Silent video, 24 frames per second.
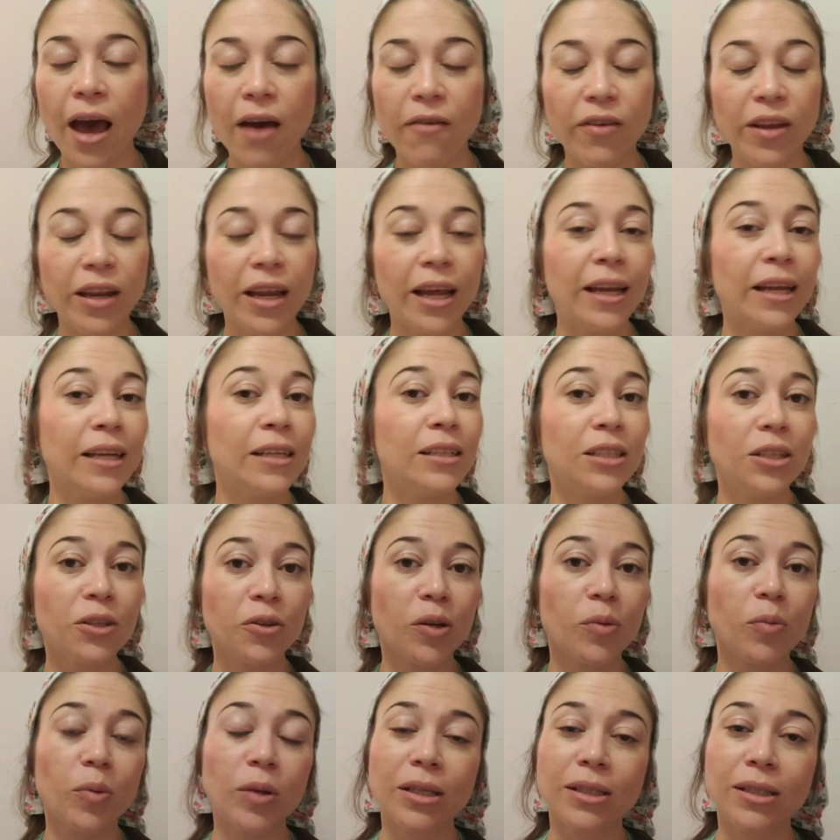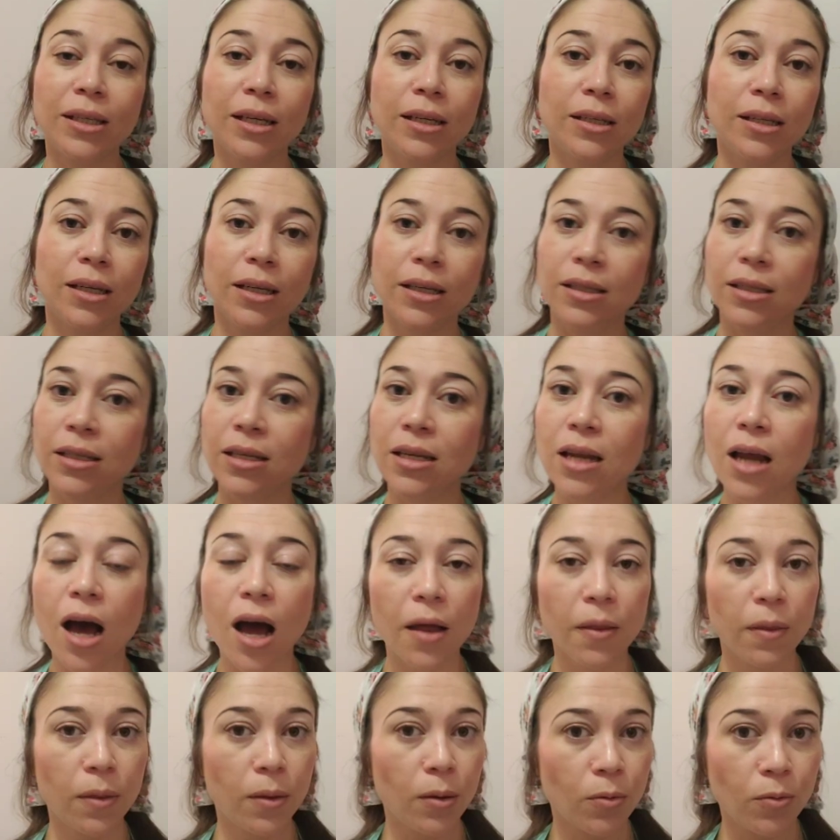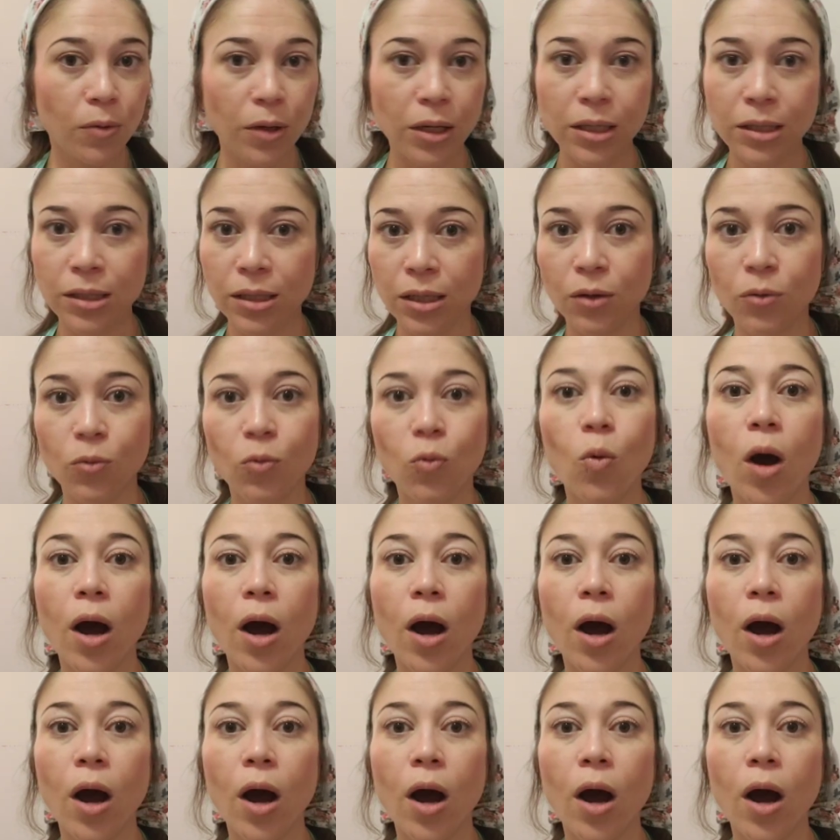Having an anterior placenta is not the reason